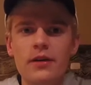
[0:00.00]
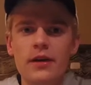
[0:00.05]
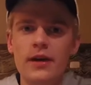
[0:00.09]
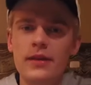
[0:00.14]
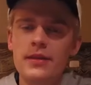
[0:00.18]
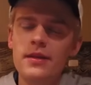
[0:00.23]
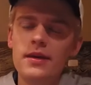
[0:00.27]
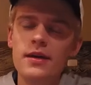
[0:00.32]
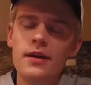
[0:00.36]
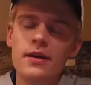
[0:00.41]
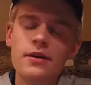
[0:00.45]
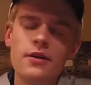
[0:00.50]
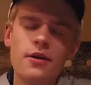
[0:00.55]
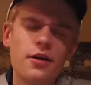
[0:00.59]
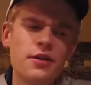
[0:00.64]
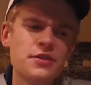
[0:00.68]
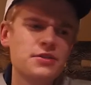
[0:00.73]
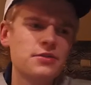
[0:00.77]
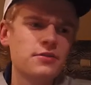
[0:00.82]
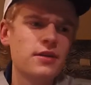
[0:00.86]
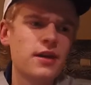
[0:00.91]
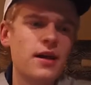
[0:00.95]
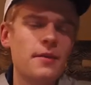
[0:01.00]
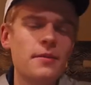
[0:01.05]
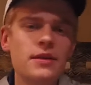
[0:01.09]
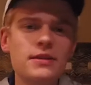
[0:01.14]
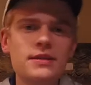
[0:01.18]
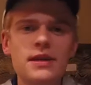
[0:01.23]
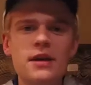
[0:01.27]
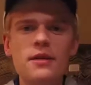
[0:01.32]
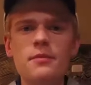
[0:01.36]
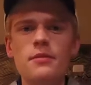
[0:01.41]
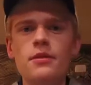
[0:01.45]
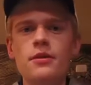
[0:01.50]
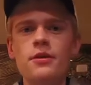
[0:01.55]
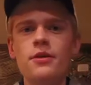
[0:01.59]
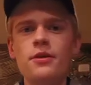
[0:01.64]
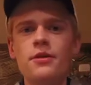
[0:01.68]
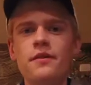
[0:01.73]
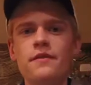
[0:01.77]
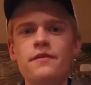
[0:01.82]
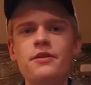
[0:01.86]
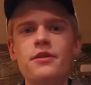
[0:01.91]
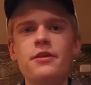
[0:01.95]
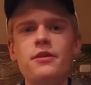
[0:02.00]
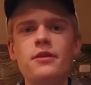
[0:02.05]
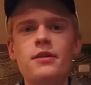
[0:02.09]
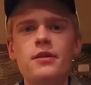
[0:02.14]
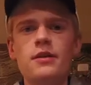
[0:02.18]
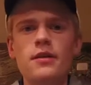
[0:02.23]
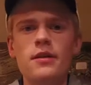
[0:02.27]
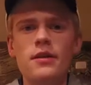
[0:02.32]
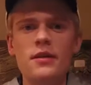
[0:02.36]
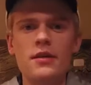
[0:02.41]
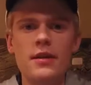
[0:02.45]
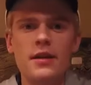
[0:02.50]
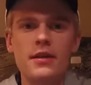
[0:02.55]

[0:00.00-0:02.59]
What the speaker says: And then also comment down below if there are